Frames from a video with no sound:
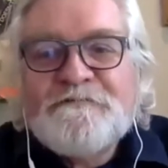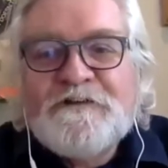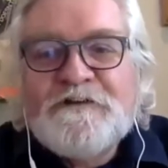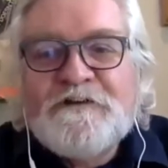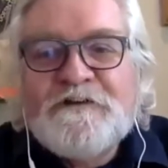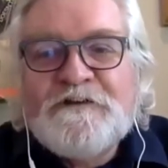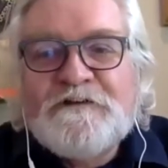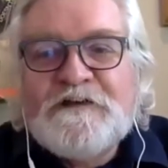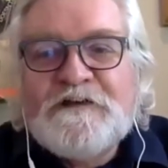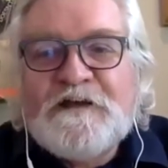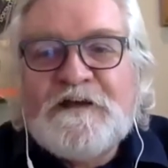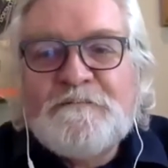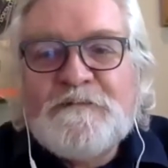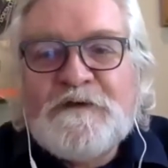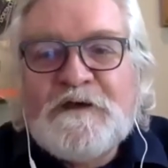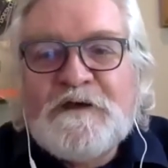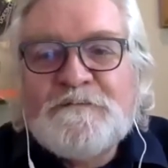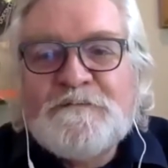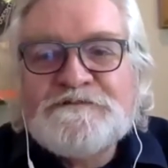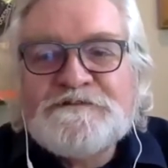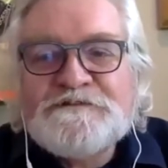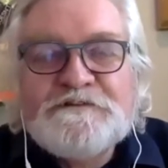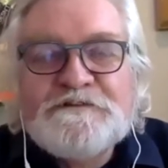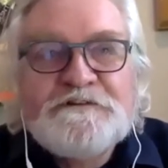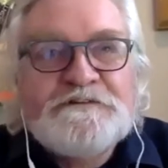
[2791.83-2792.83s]
Yeah, ab
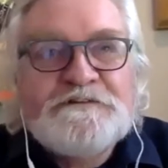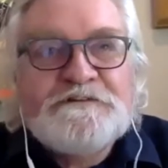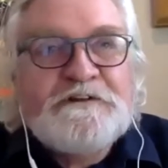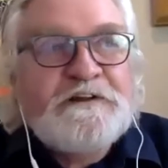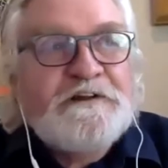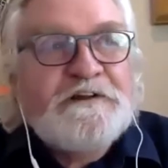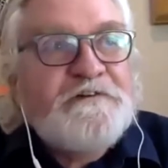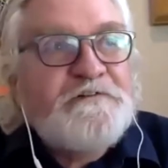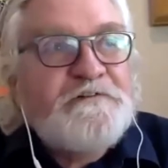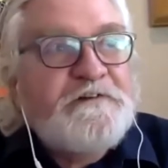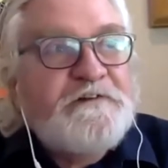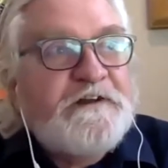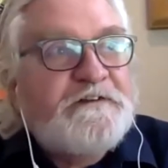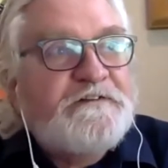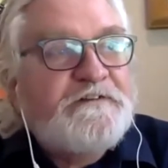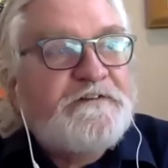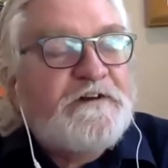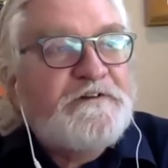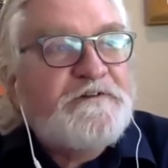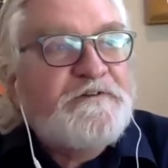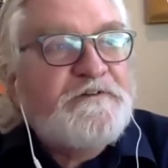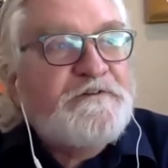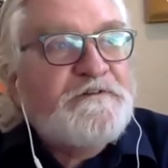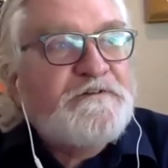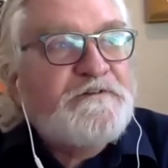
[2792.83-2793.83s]
absolutely correct.
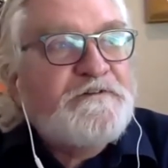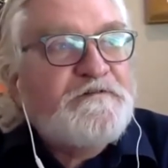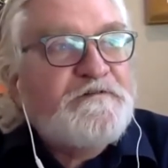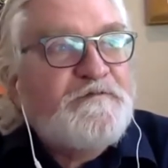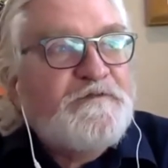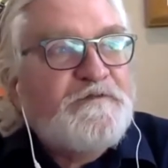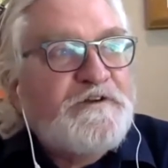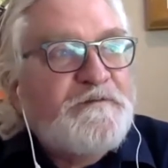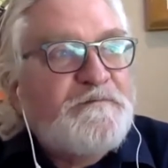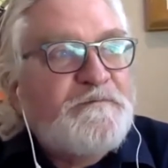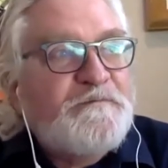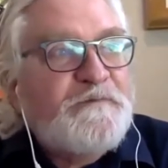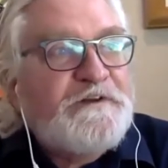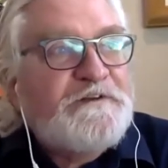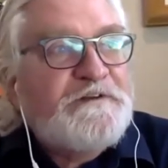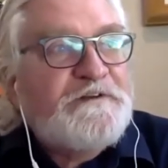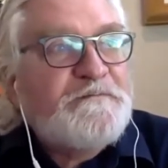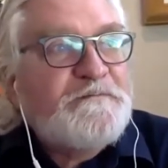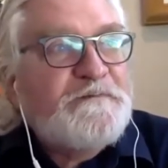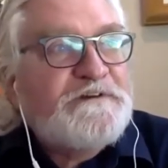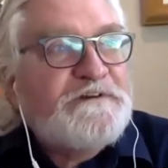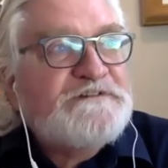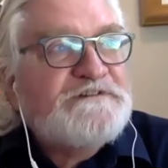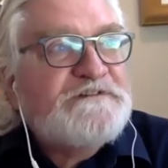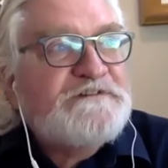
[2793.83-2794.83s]
I couldn't have put it better
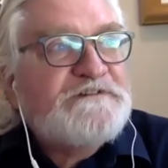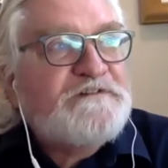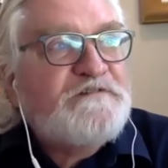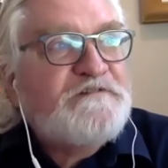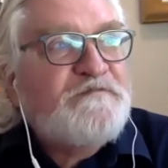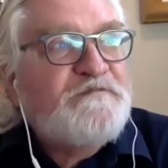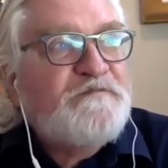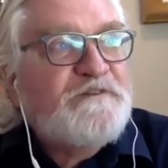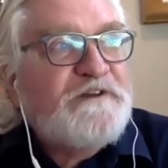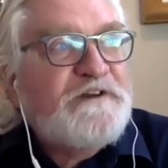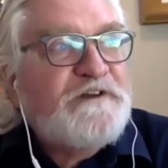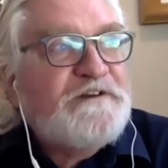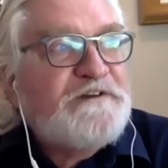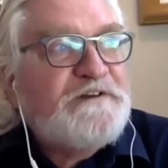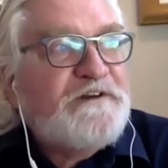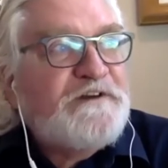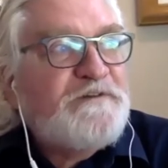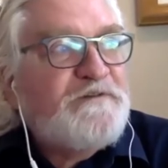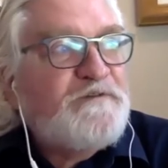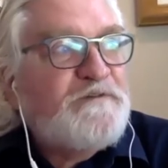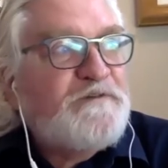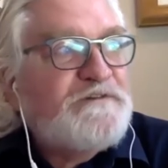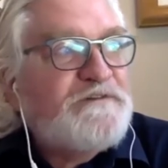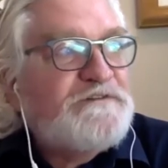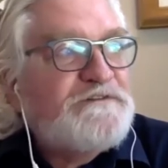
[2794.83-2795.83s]
myself, but I
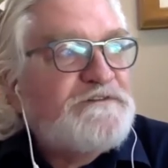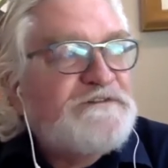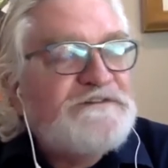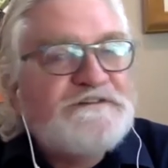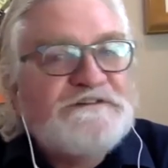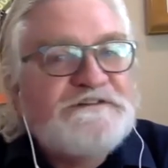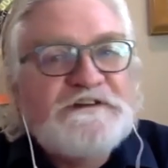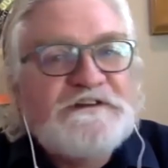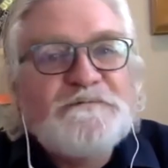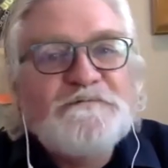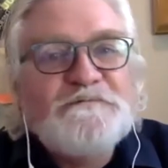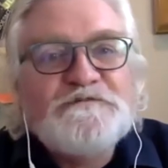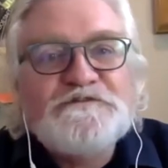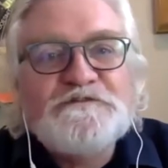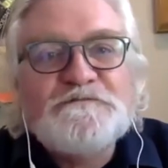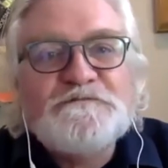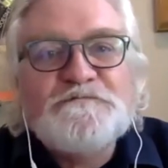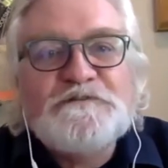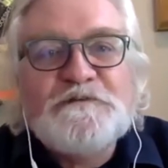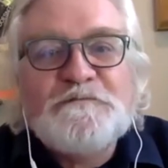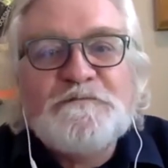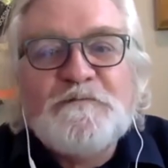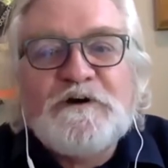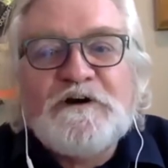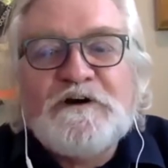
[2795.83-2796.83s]
don't want to seem to
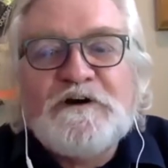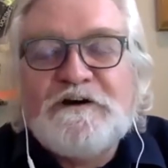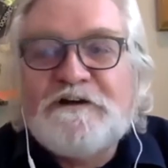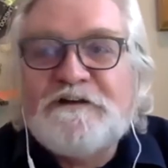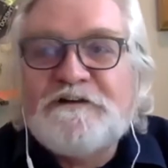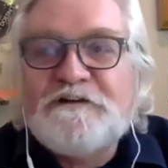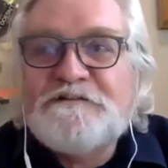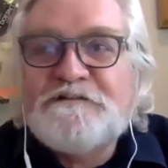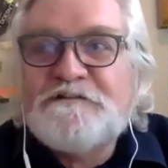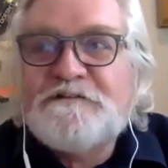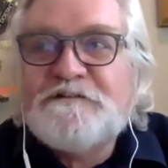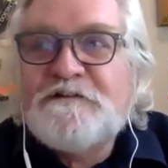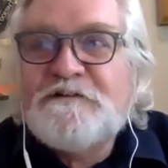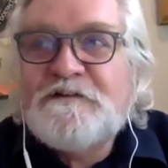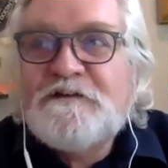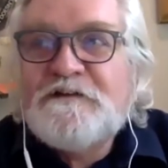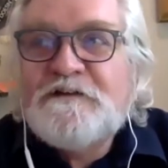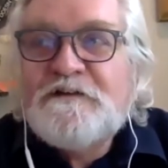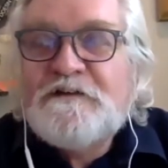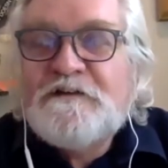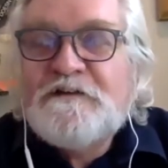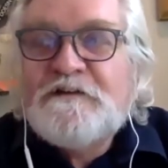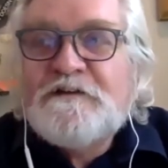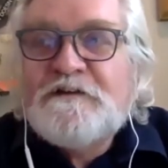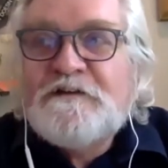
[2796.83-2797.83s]
be biased
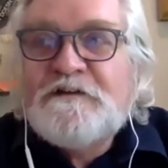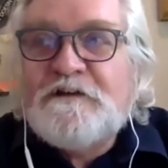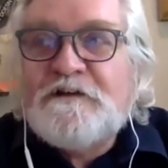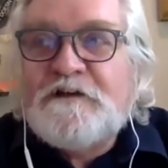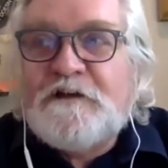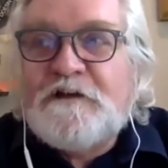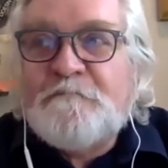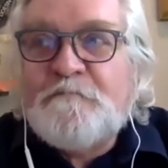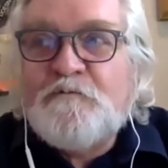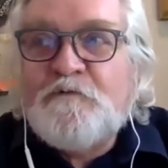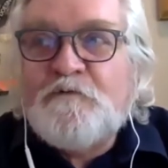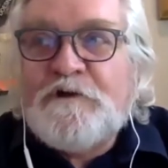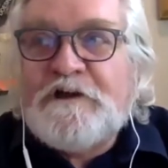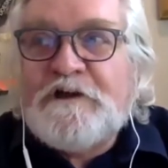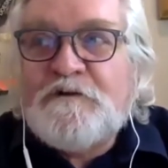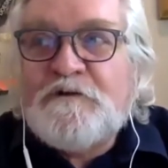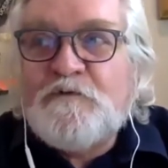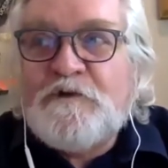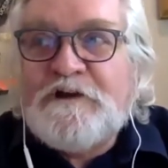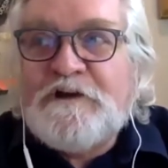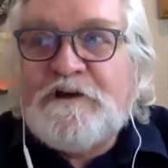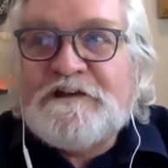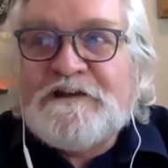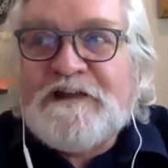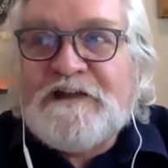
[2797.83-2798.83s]
um, we,
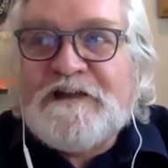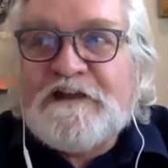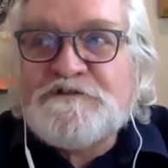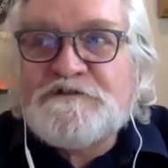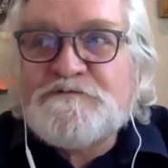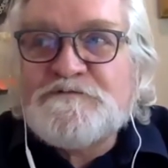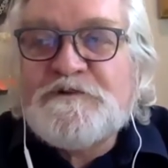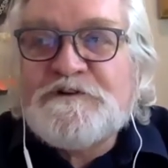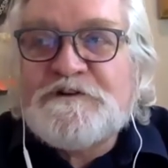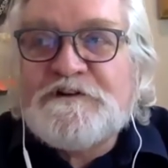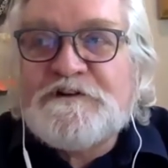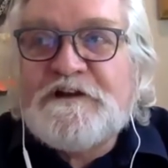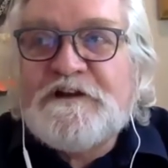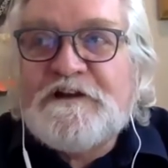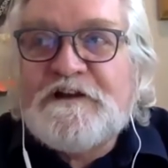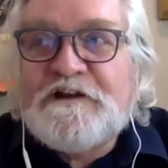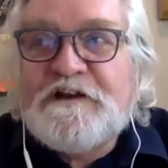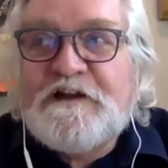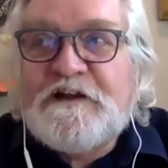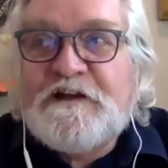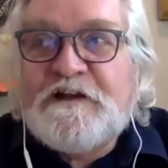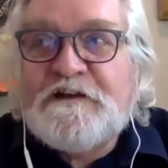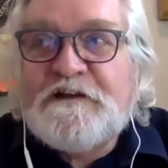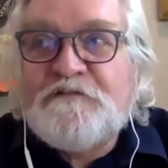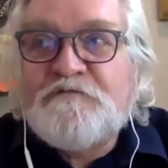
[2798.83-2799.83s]
we desperately
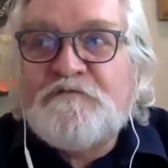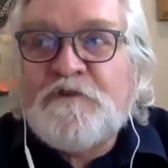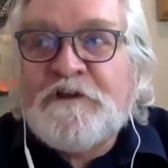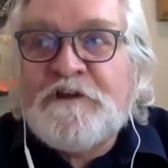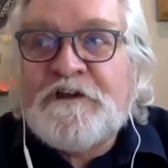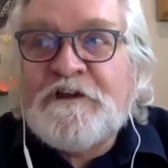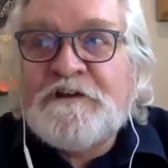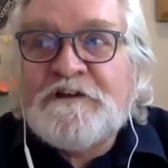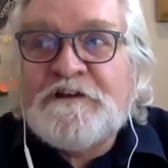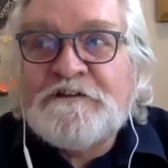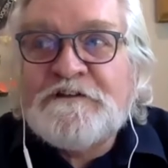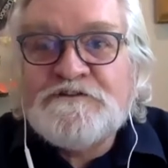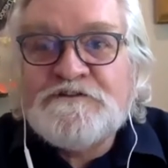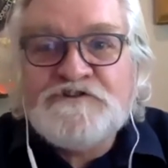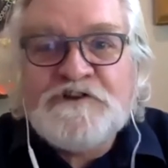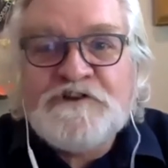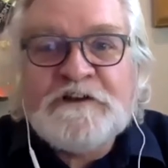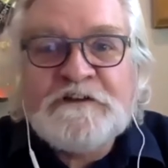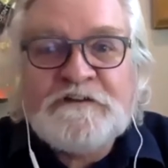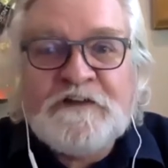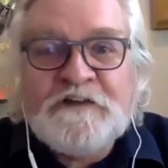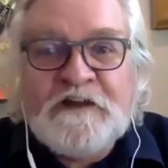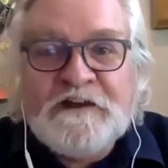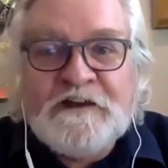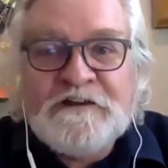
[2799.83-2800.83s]
need, if we can
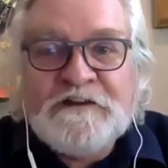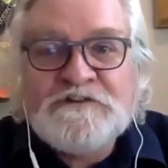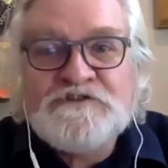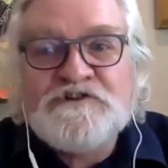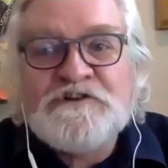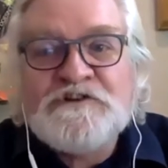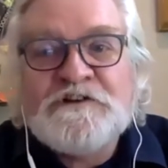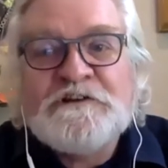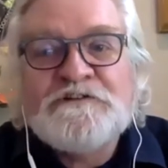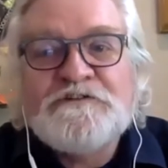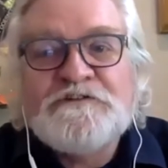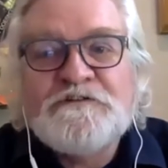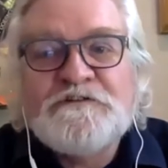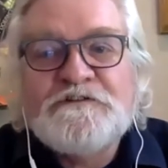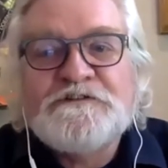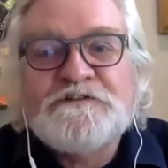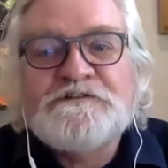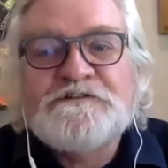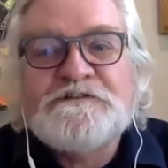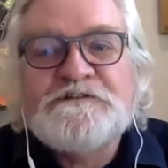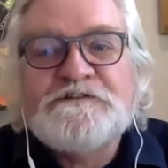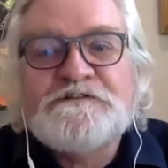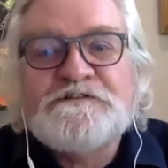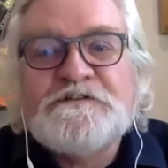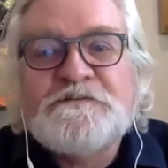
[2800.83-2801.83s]
inject energy into the
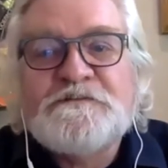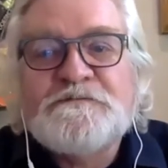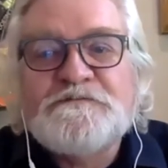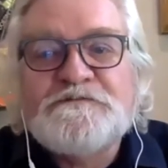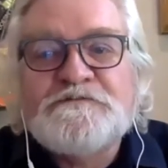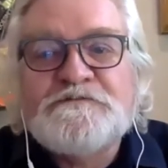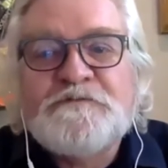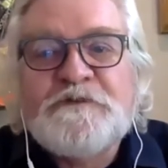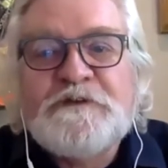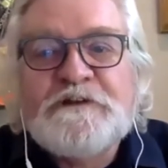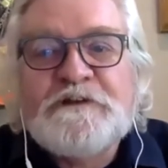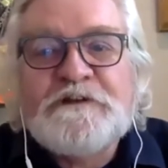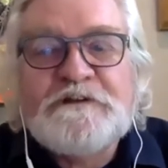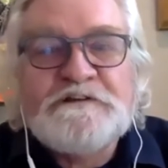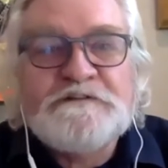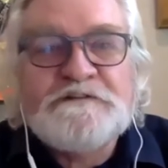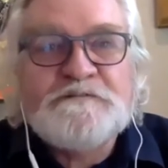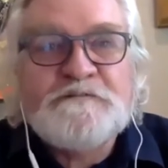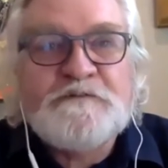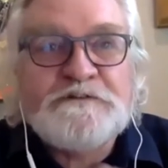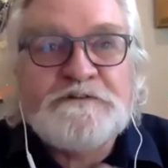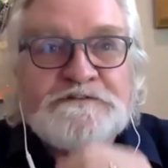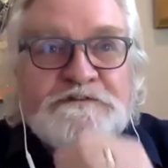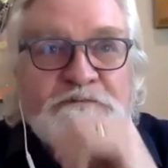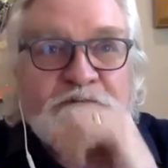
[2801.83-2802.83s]
system as quickly as
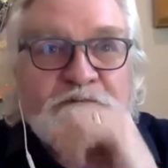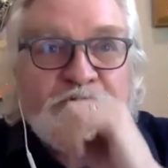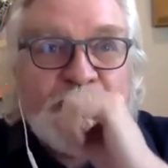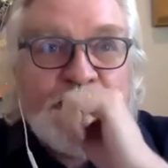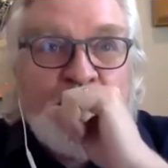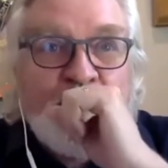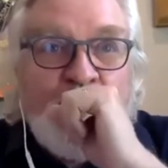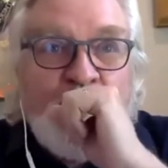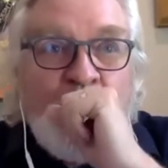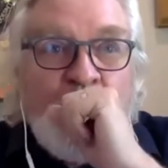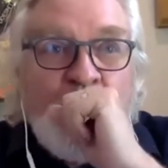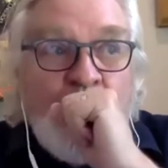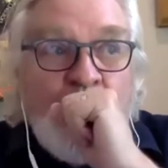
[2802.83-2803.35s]
possible,